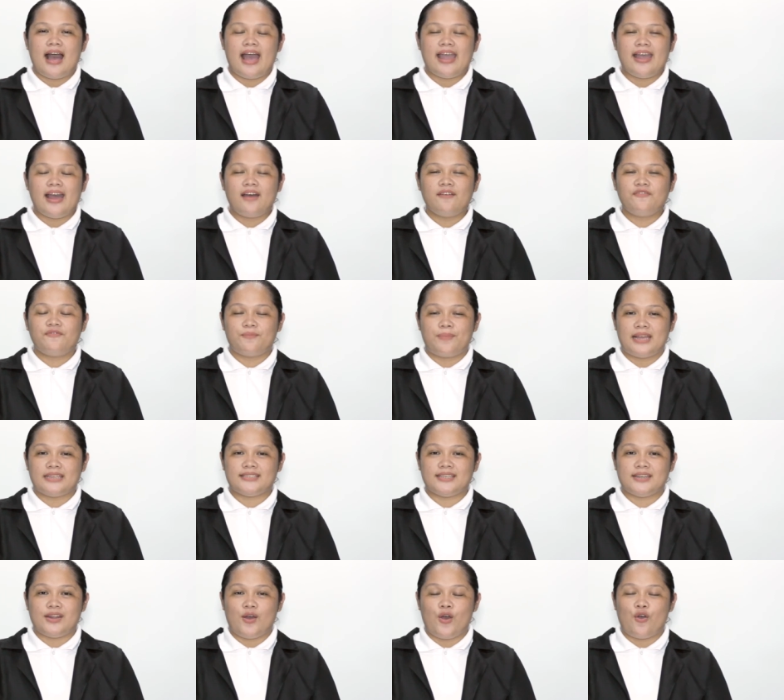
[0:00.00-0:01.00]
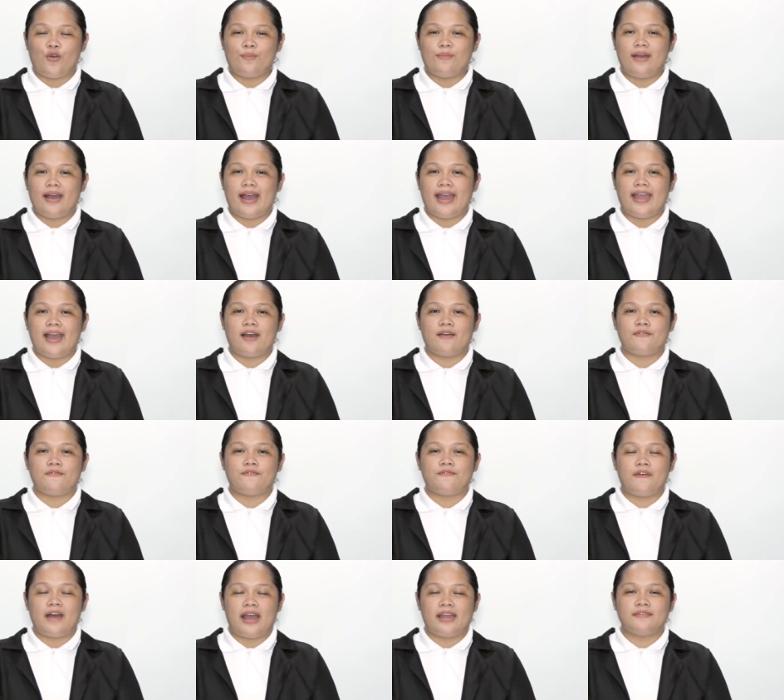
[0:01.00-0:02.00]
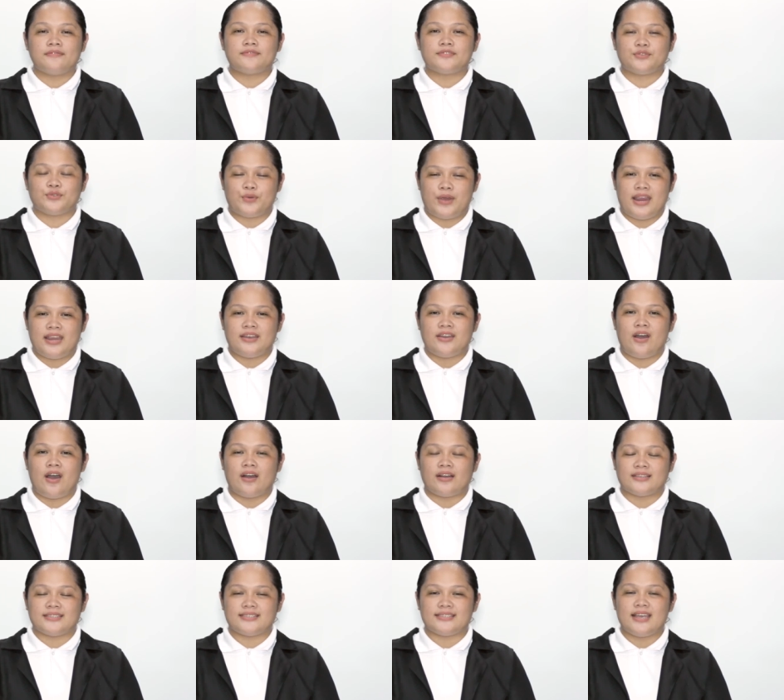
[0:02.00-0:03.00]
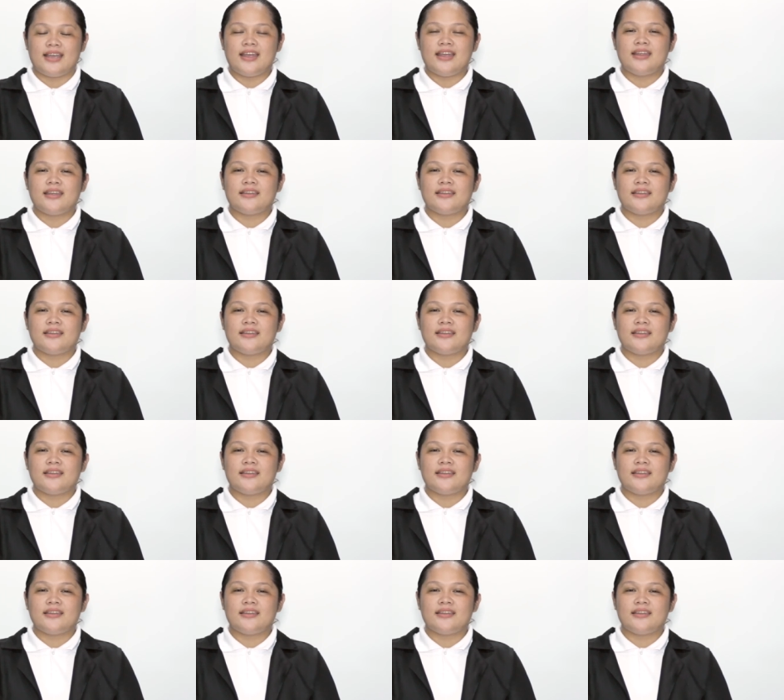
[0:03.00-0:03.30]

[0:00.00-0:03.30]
I have pets at home. I have five stray dogs.